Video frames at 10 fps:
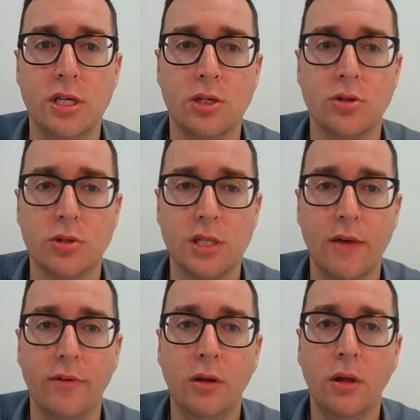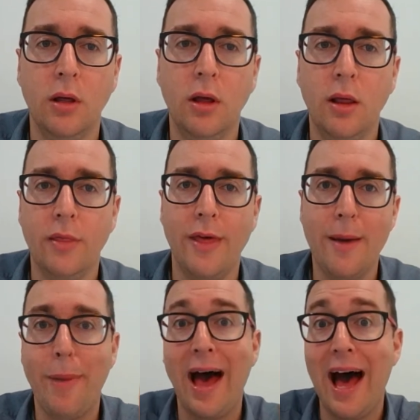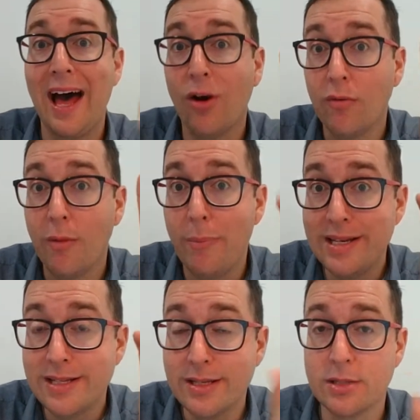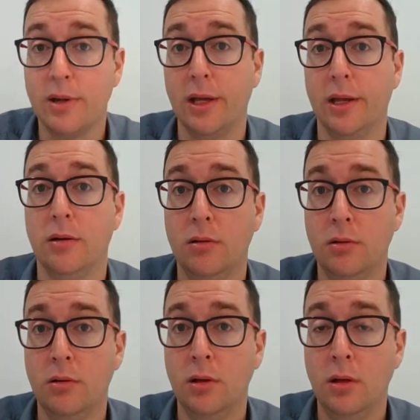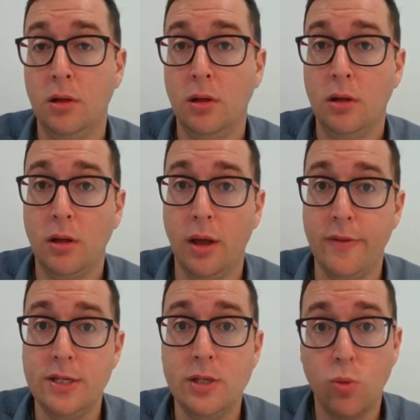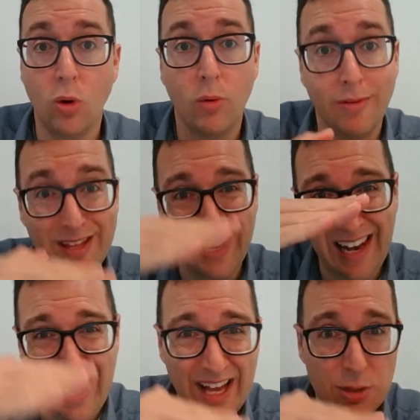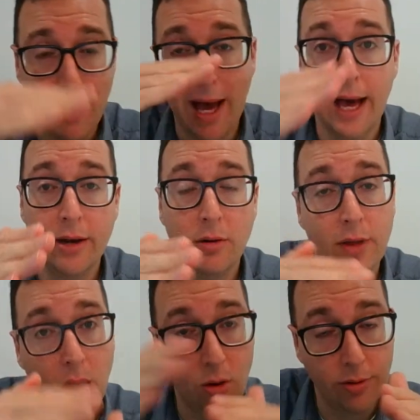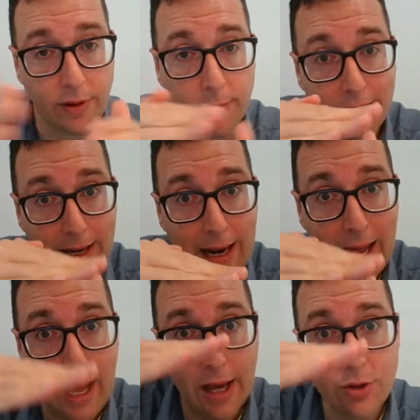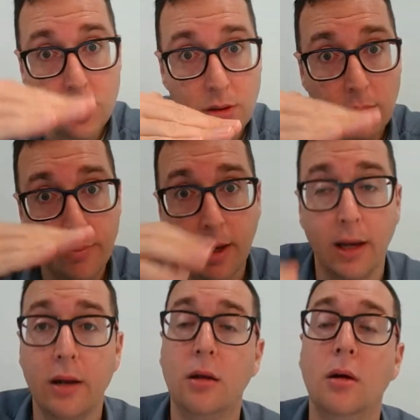6 or 7, they're part of a business plan. And this is what the large part, not the whole thing, but a large part